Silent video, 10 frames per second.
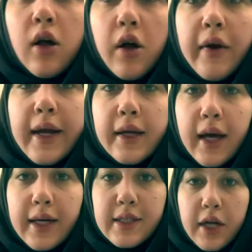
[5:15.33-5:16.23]
Alright
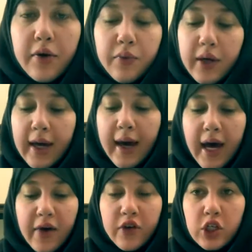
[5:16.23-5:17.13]
guys, here we
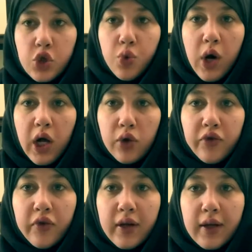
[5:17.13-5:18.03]
have
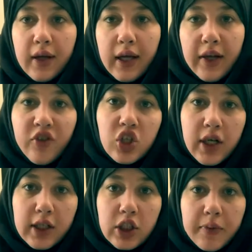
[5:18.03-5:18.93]
12 even
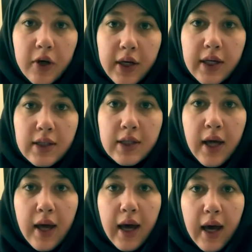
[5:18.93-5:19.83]
chocolate chip cookies,
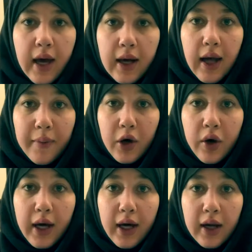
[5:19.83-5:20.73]
and I'm going to
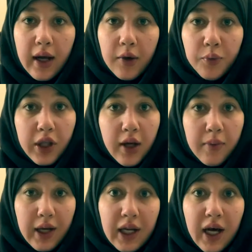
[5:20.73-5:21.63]
go ahead and put
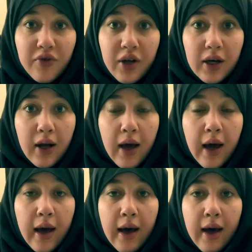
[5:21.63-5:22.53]
them in the oven.
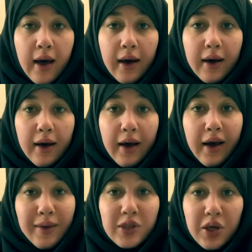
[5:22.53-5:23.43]

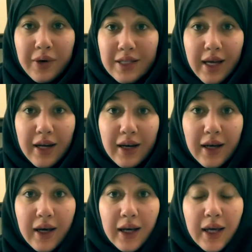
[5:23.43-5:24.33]
And I'm so excited,
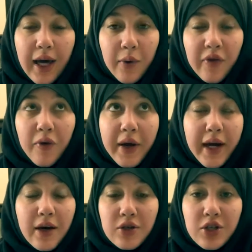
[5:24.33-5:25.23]
and I can't wait for my
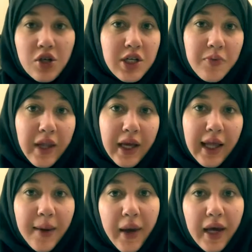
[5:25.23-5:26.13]
house to start smelling
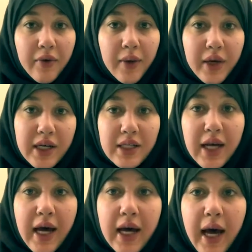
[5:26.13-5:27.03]
like a bakery because
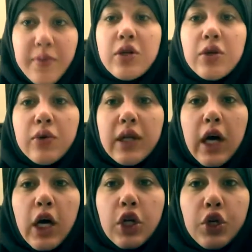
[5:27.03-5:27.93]
I absolutely
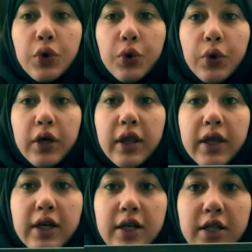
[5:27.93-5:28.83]
adore
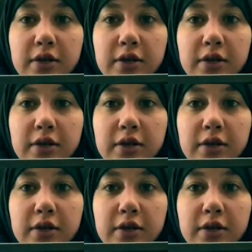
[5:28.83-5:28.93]
the